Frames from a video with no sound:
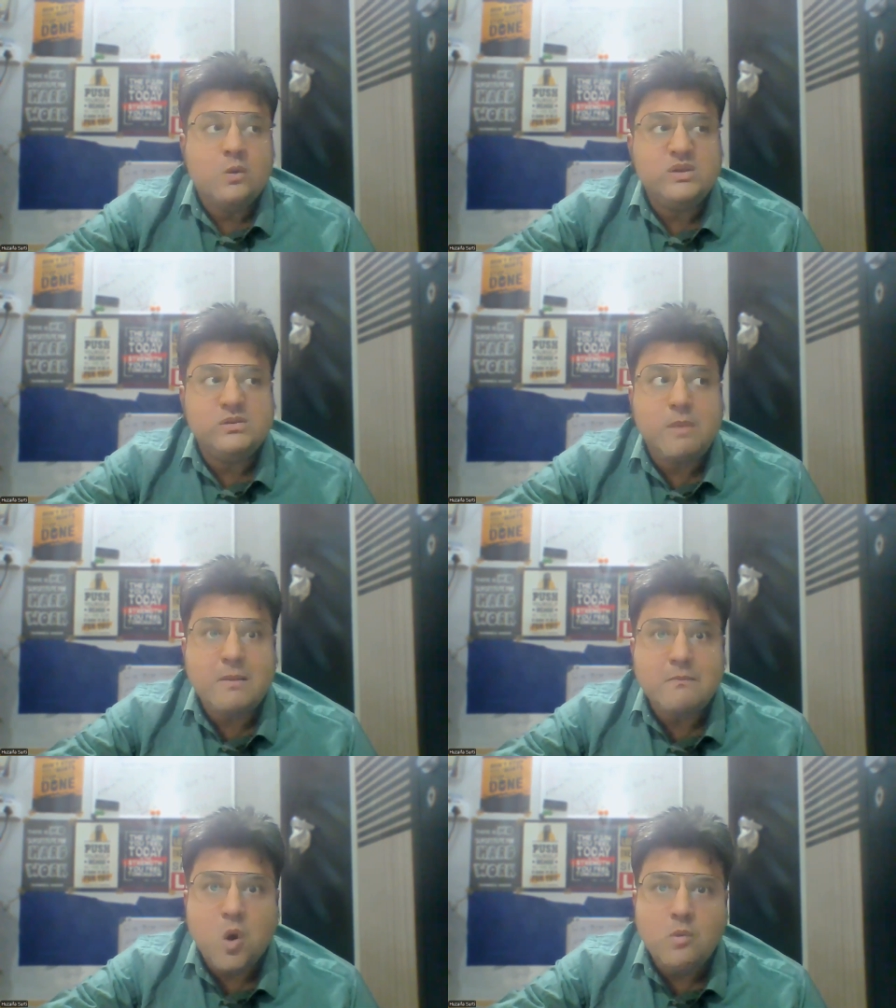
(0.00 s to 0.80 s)
with
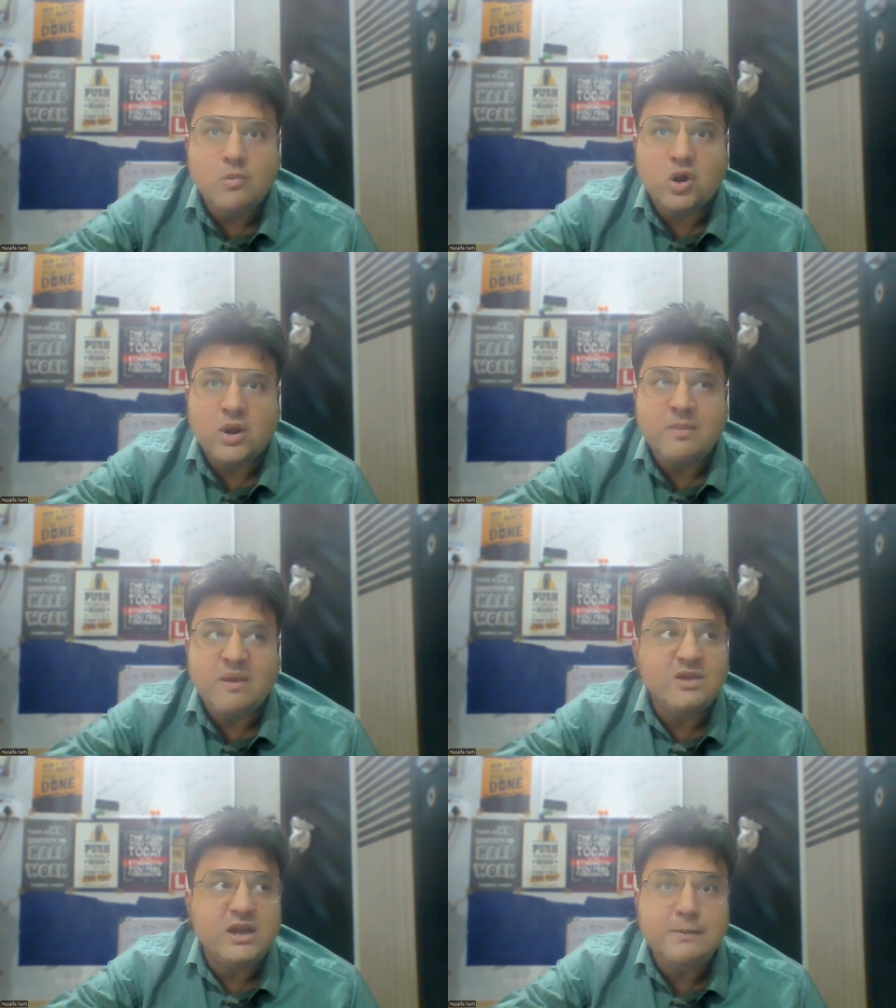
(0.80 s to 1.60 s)
my mom or i'm
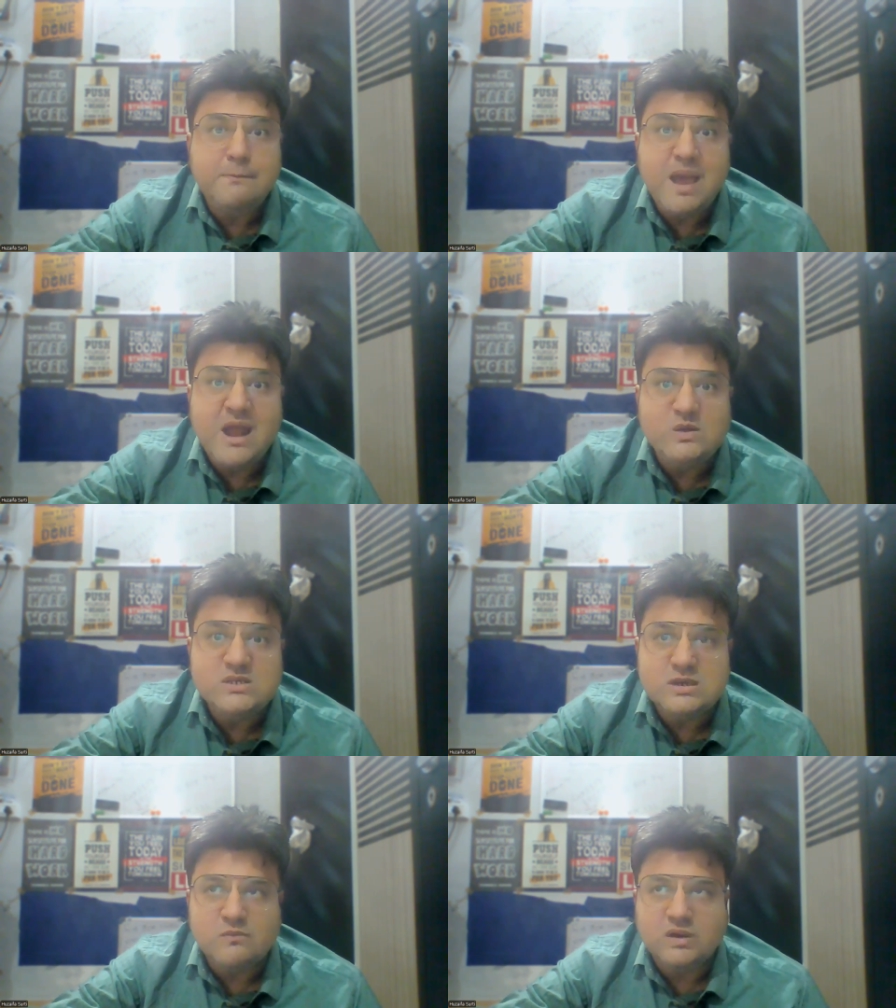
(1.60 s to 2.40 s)
having a debate
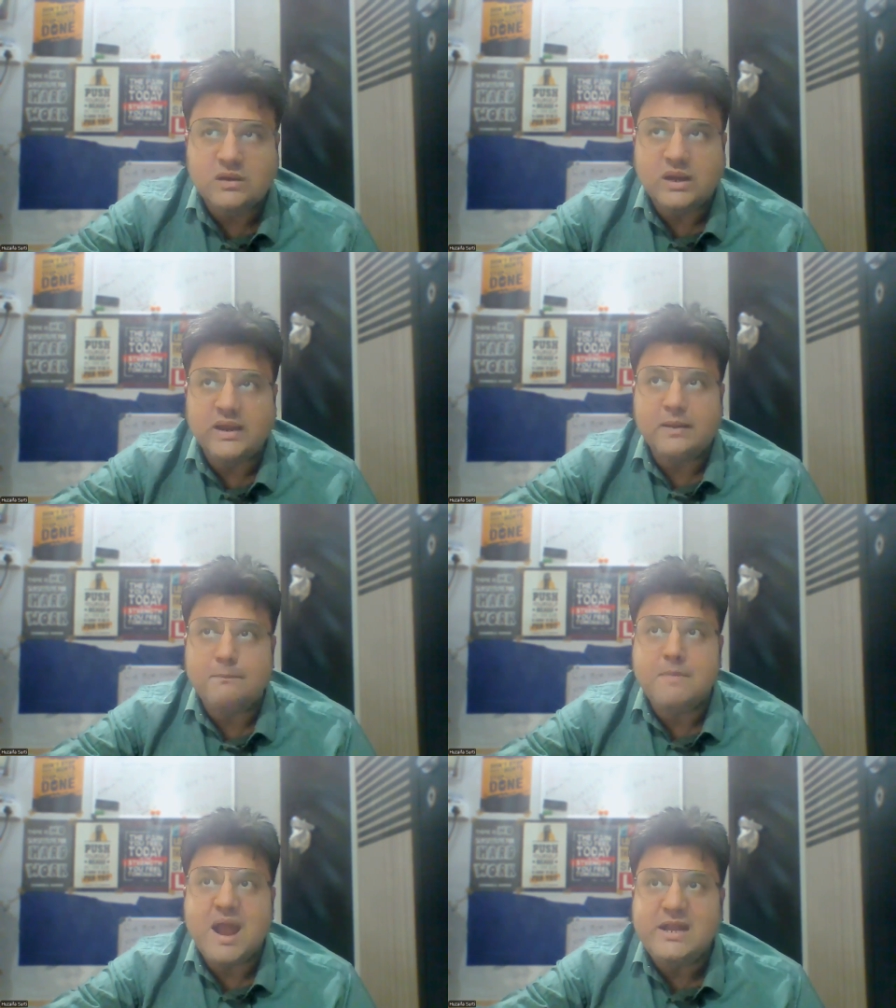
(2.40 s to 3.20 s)
with someone right
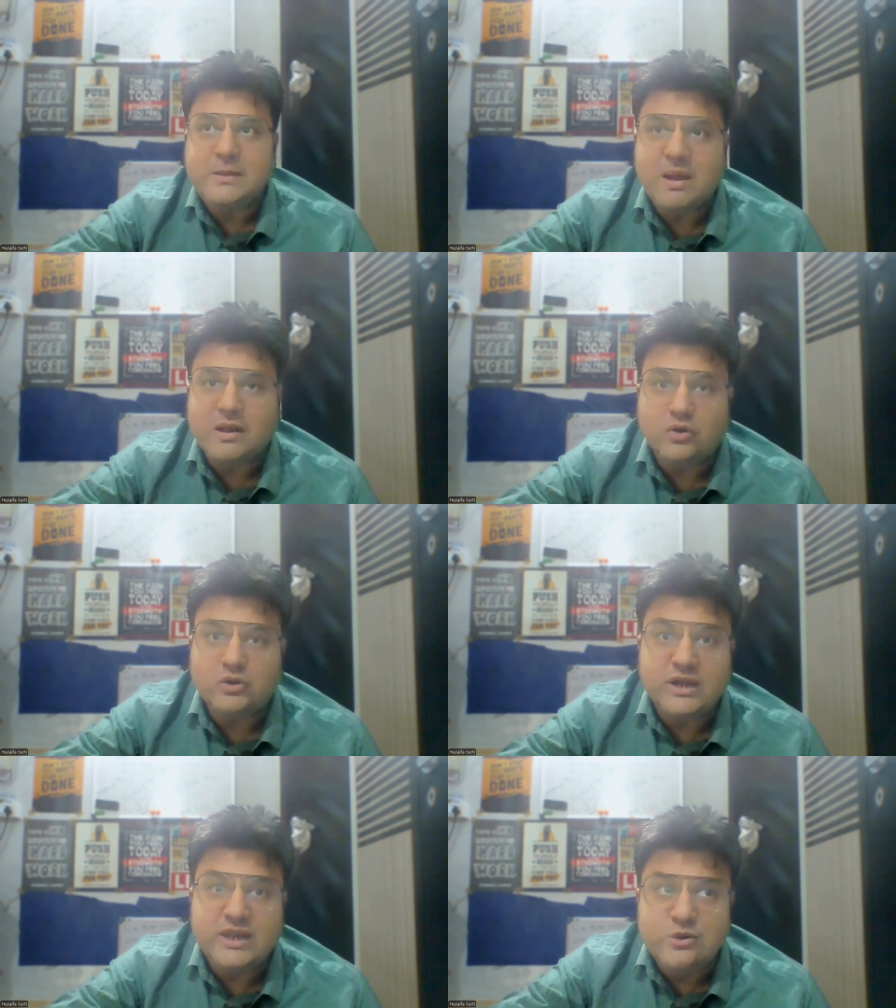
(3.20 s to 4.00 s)
a bad debate
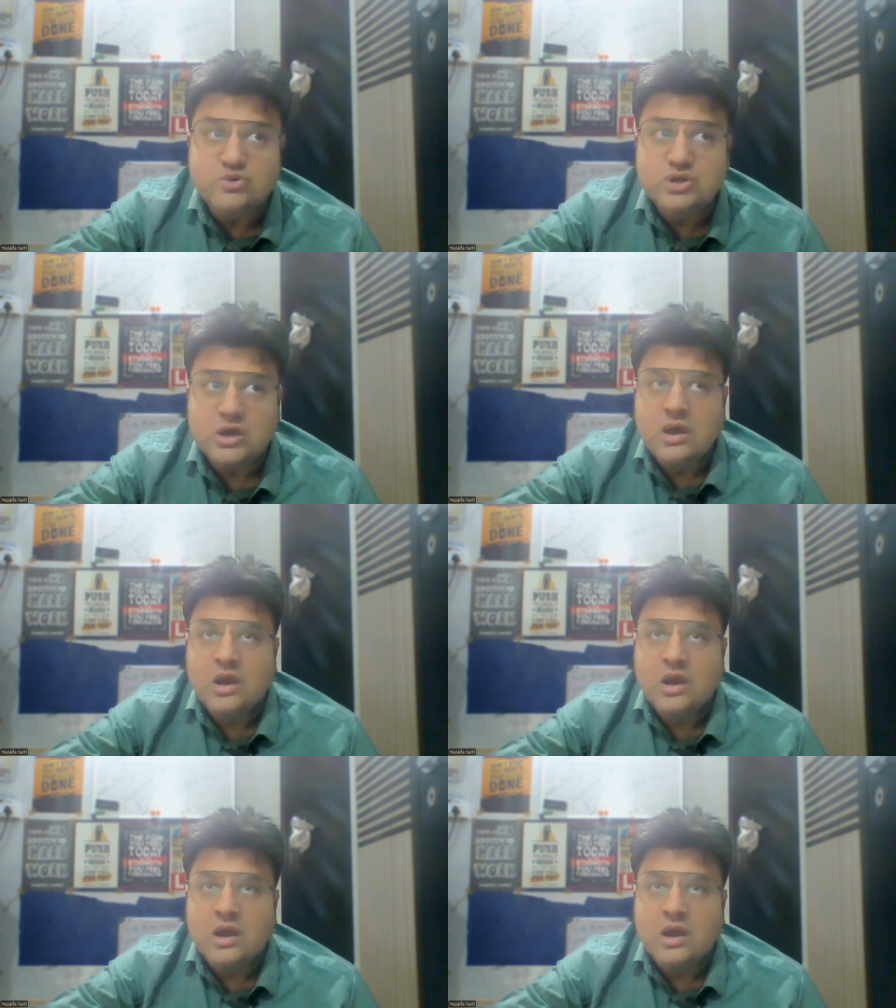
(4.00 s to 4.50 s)
on the news